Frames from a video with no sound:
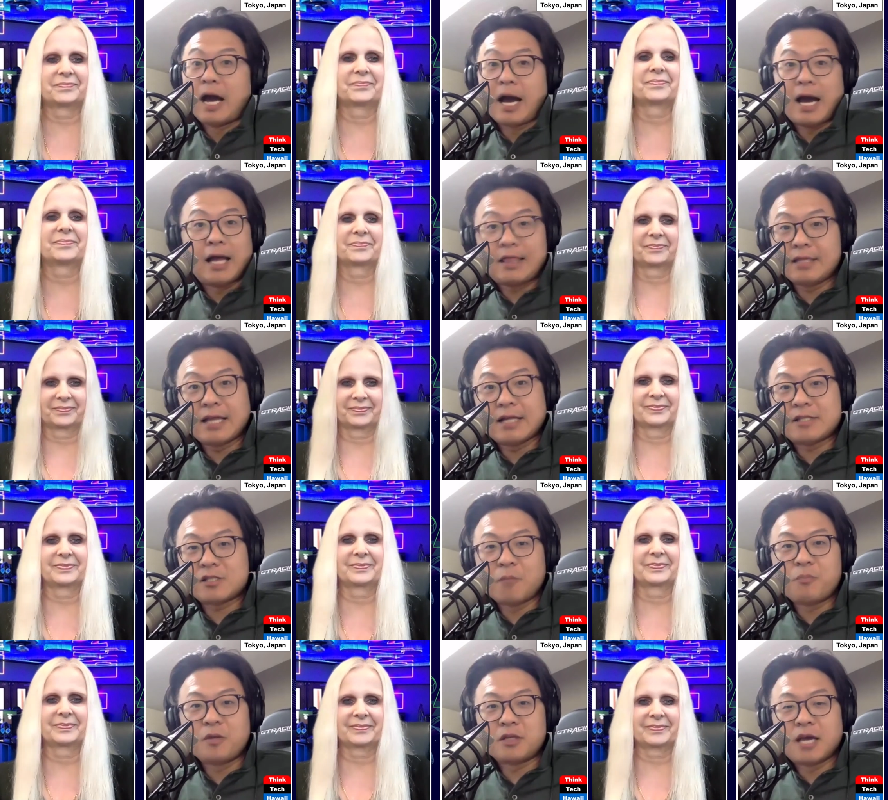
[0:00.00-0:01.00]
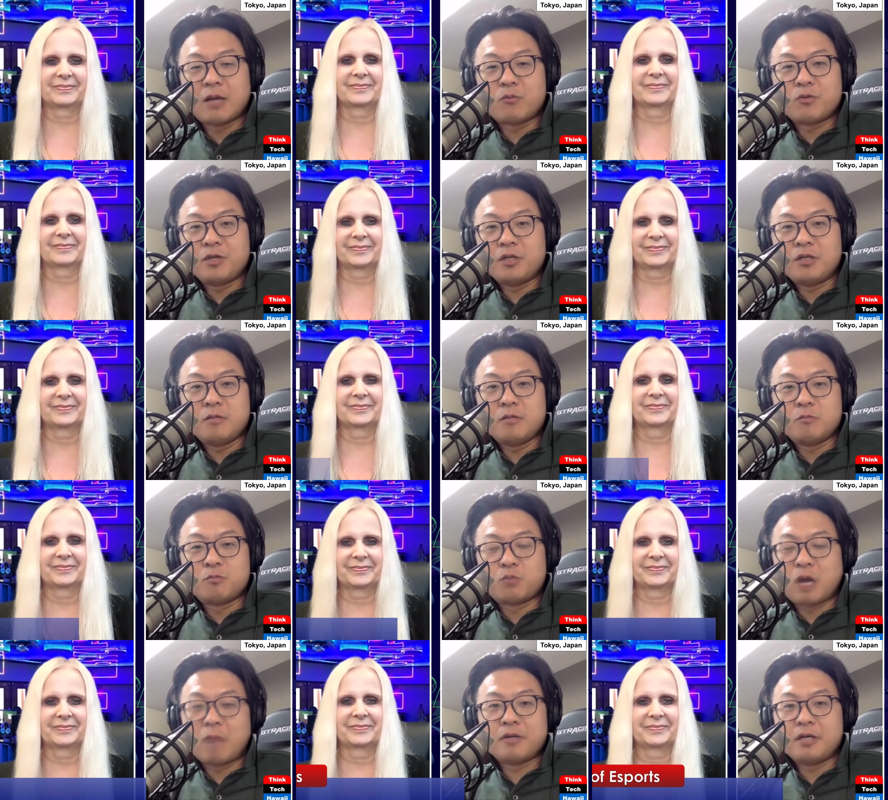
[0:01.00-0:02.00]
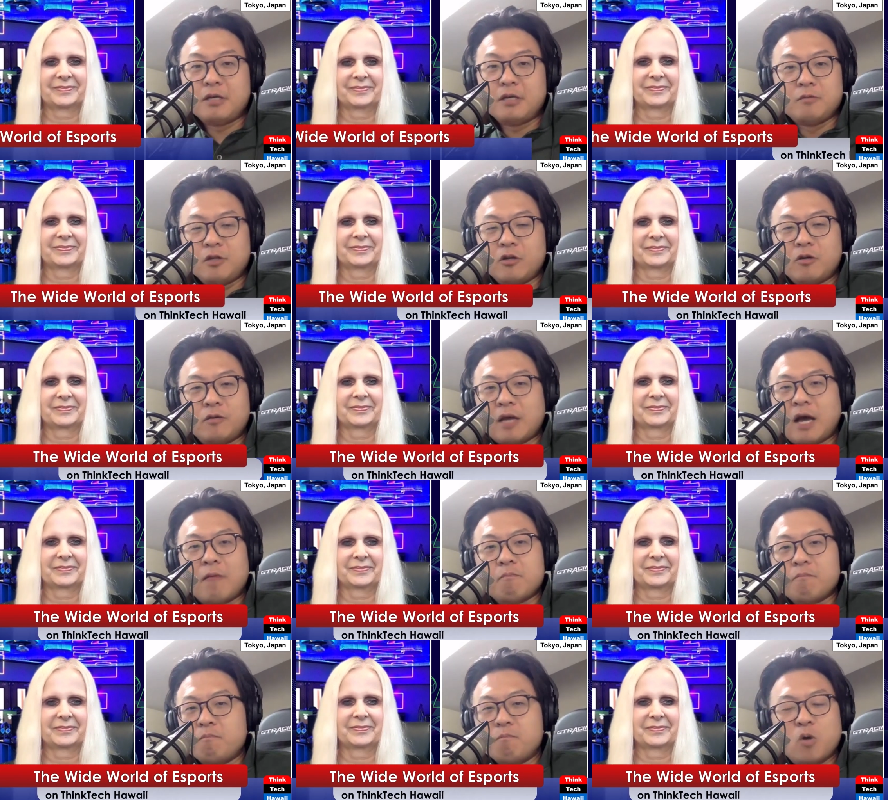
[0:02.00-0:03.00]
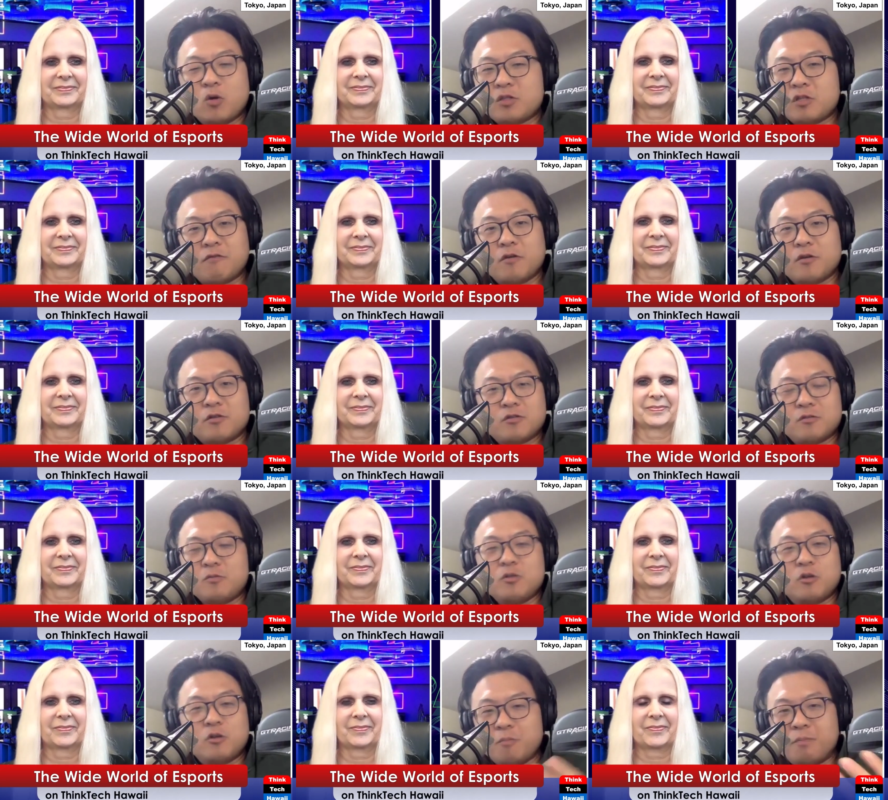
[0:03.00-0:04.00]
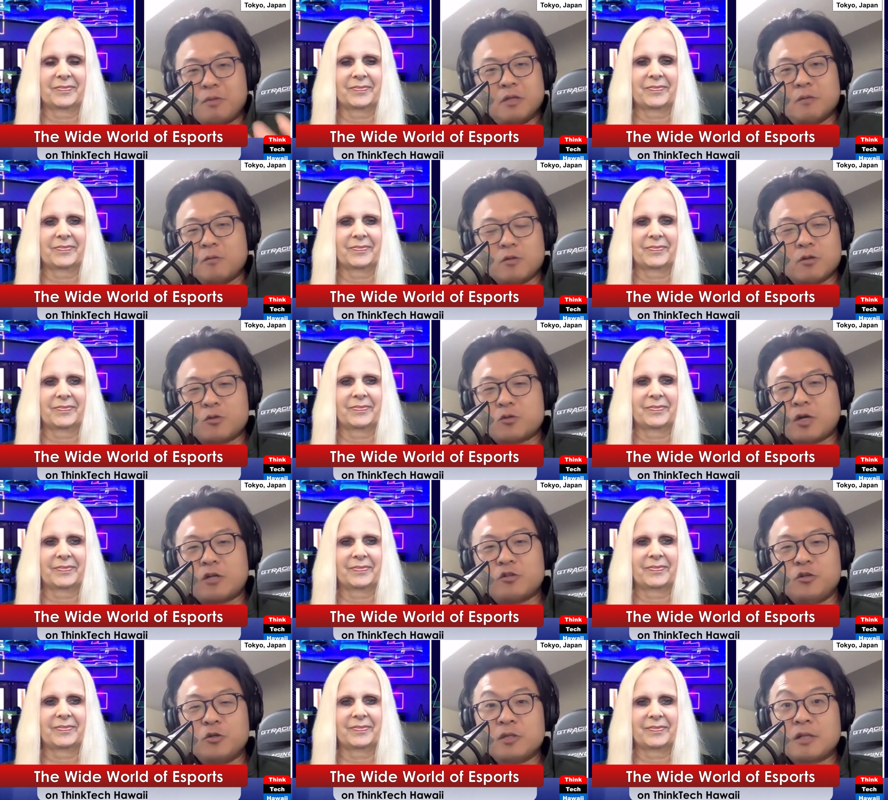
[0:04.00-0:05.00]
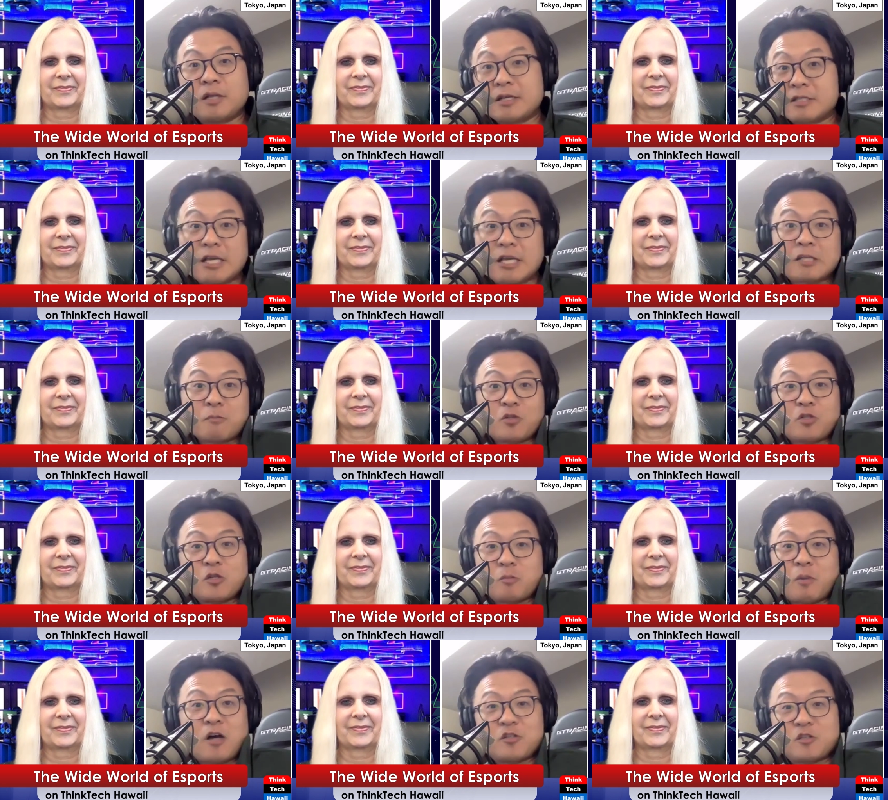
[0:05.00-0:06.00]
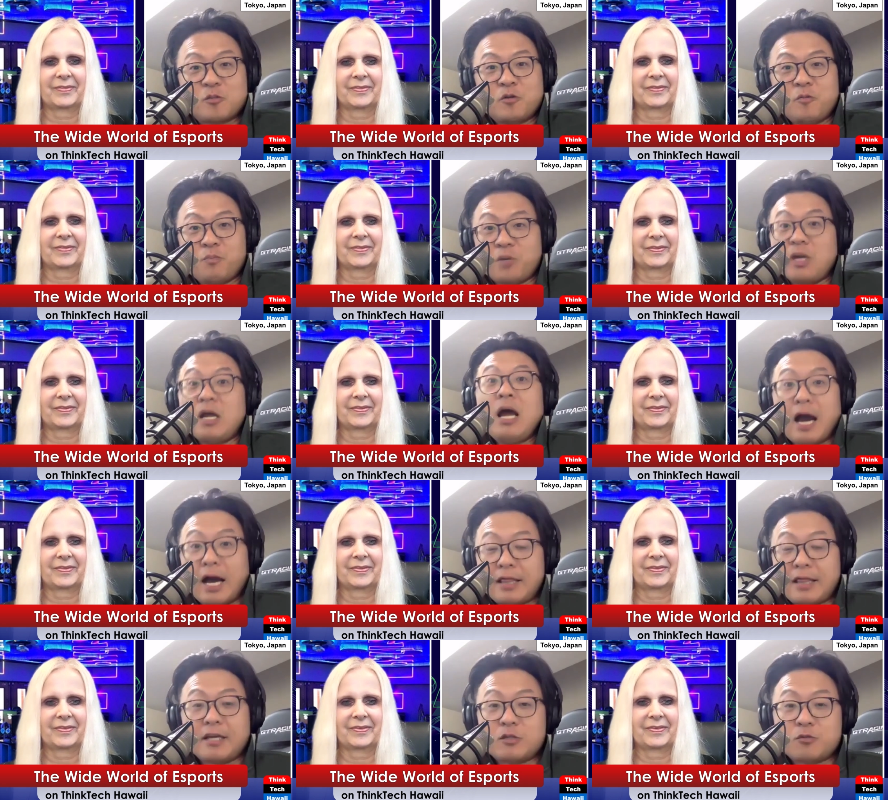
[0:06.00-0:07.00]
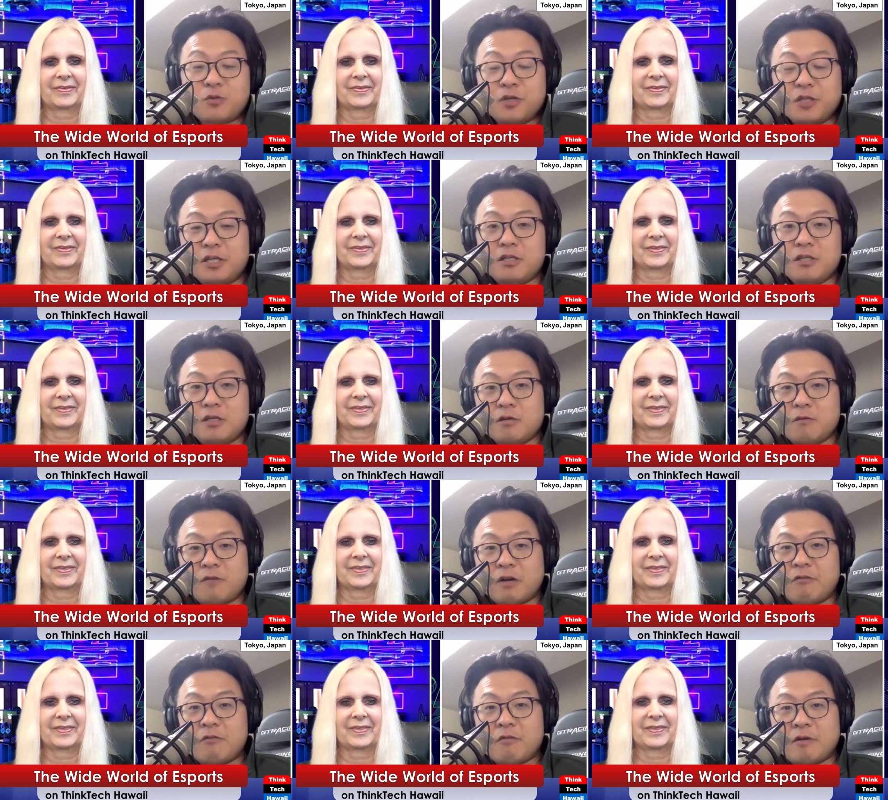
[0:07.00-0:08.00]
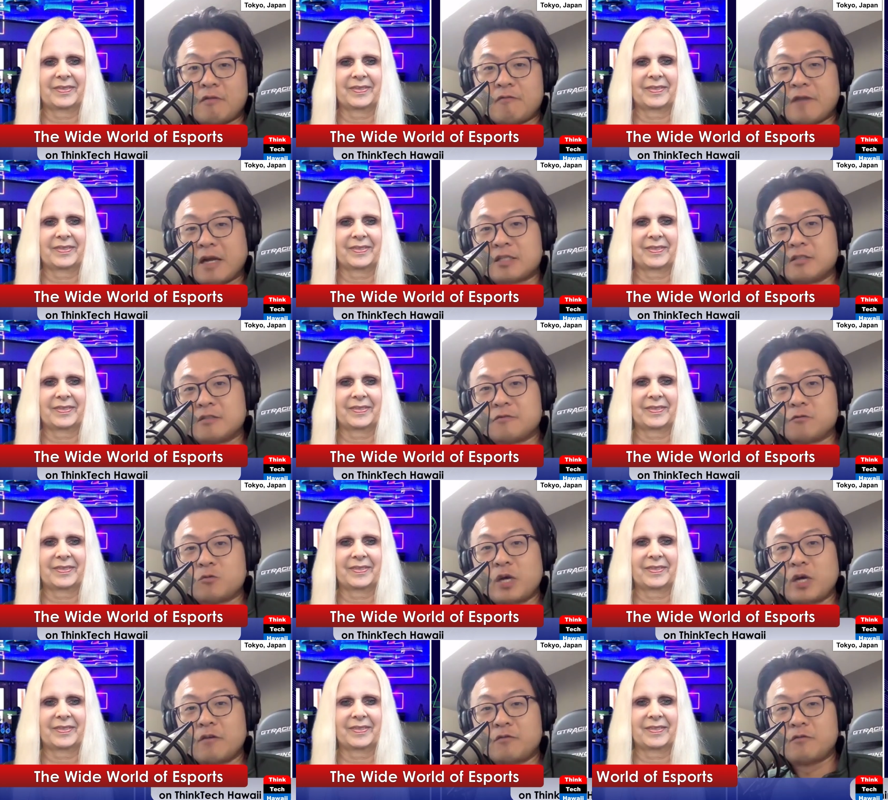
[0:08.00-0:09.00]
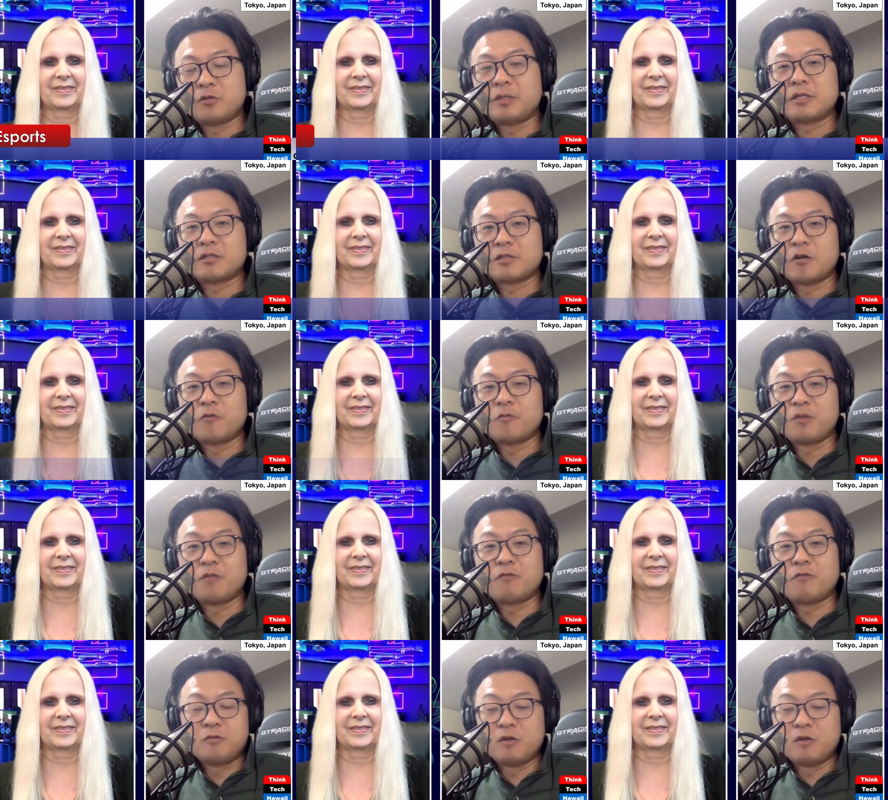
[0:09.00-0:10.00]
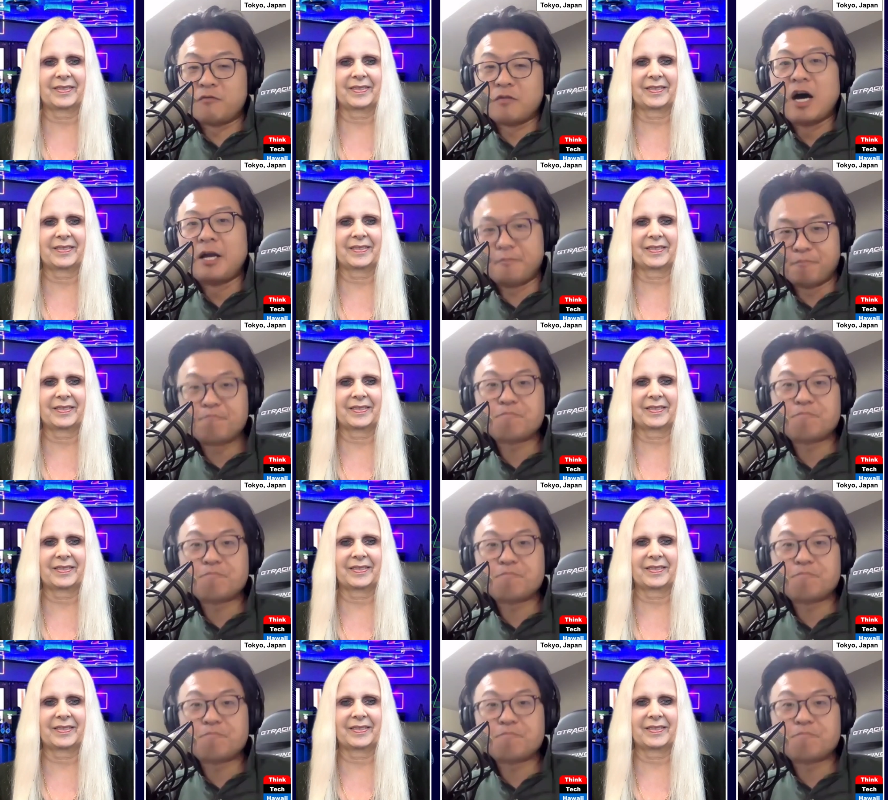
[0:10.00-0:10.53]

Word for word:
Speaker 1: I think that's something that we probably, you know, not most of us, you know, been try to utilize as much as possible, but I think it's really a very, very effective way of doing so, if not.